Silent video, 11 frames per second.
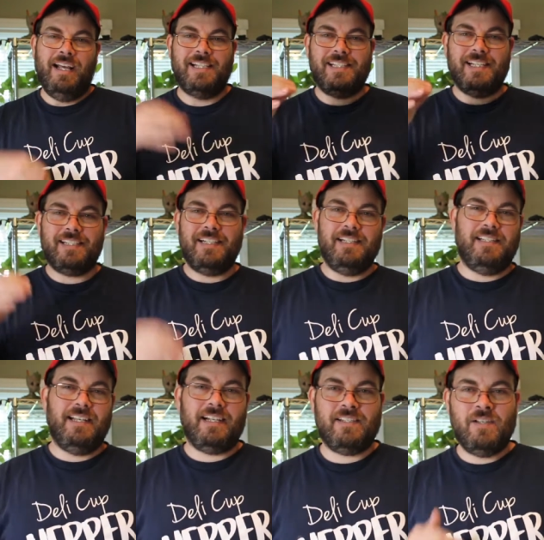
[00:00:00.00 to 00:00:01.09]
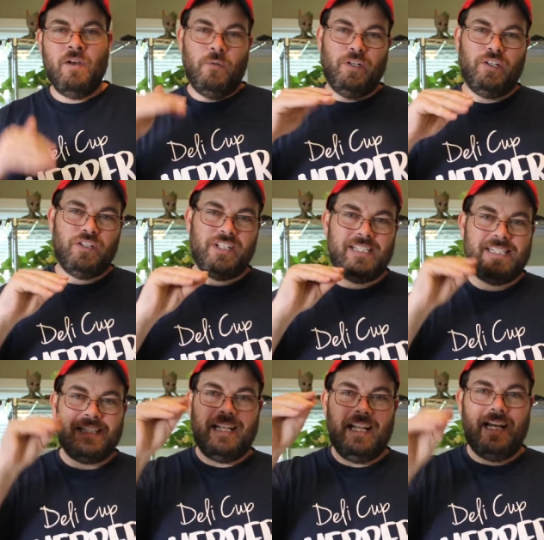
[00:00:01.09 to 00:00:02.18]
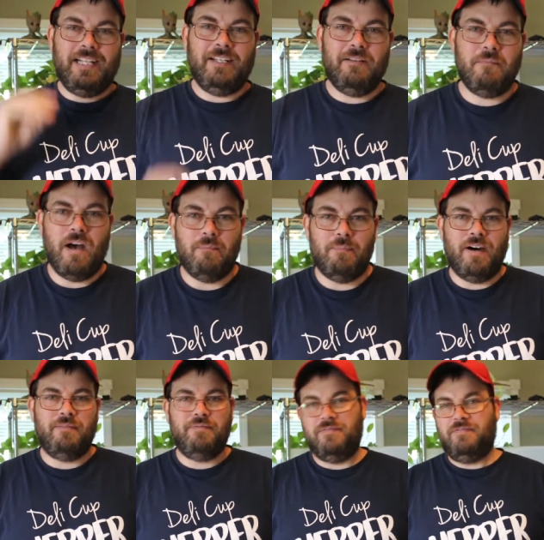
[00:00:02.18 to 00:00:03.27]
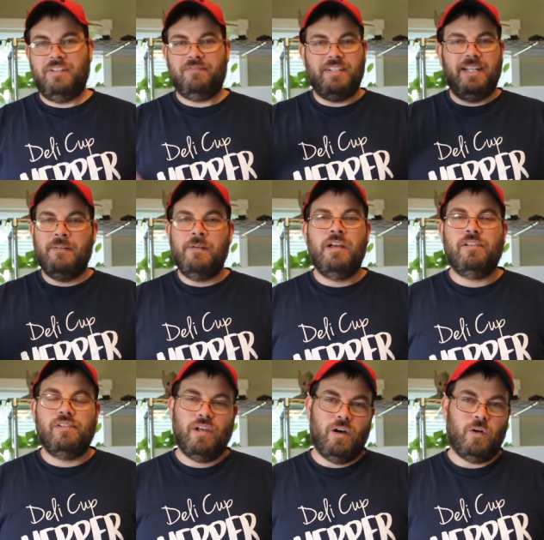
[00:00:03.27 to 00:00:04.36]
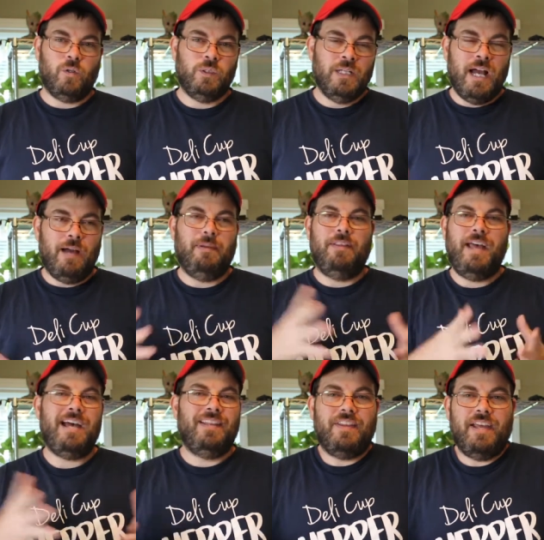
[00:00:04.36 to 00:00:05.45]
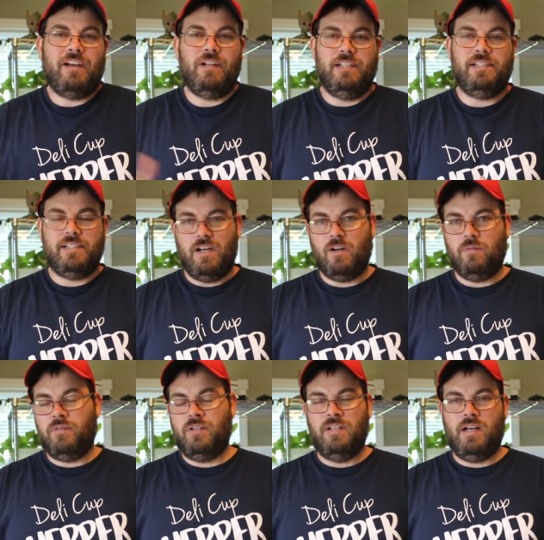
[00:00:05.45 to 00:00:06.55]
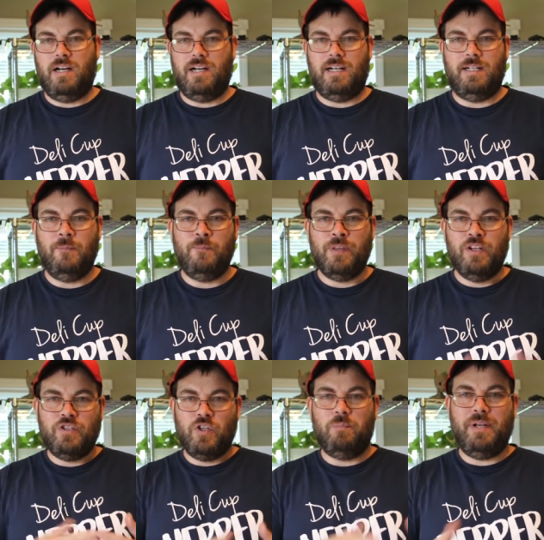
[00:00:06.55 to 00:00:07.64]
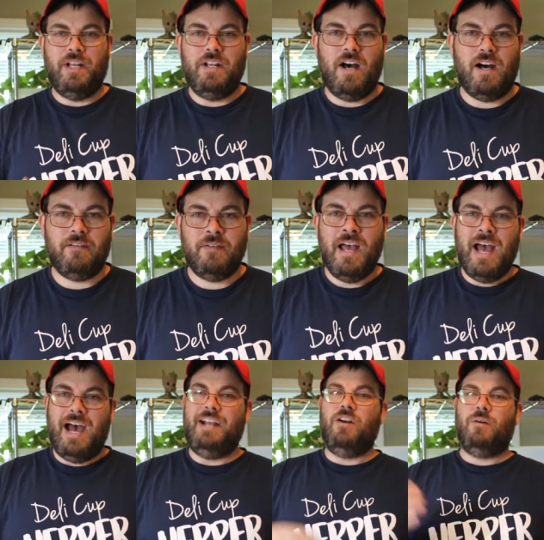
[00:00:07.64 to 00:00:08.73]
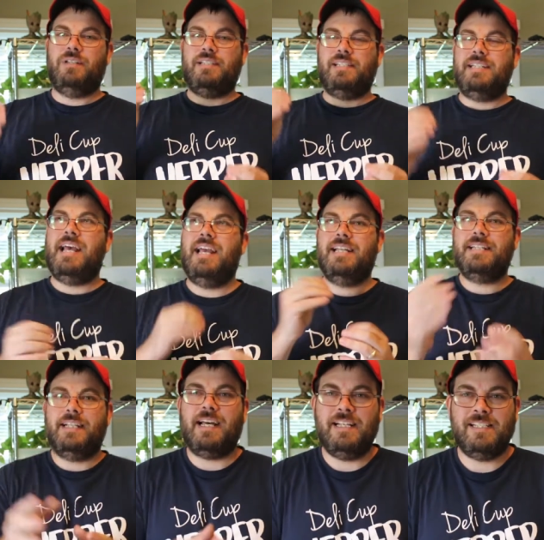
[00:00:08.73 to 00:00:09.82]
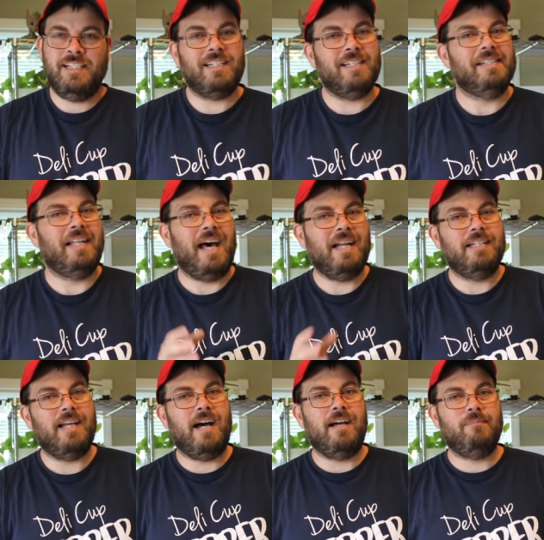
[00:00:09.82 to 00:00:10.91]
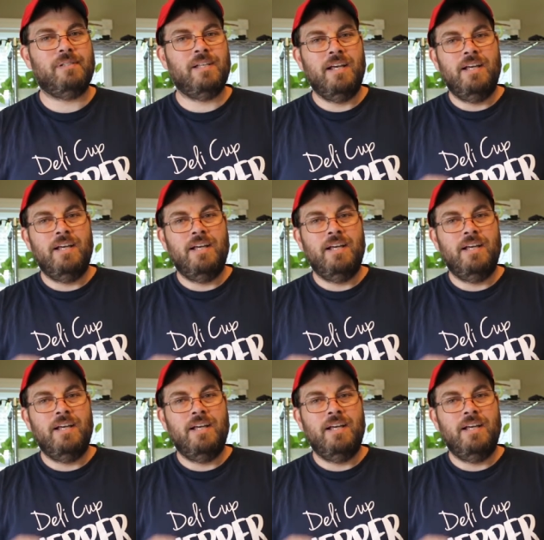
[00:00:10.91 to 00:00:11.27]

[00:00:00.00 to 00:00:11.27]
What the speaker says: And 66, well, you're just slightly above 50, so I mean that there in itself should be enough. I know it's tantalizing because a lot of times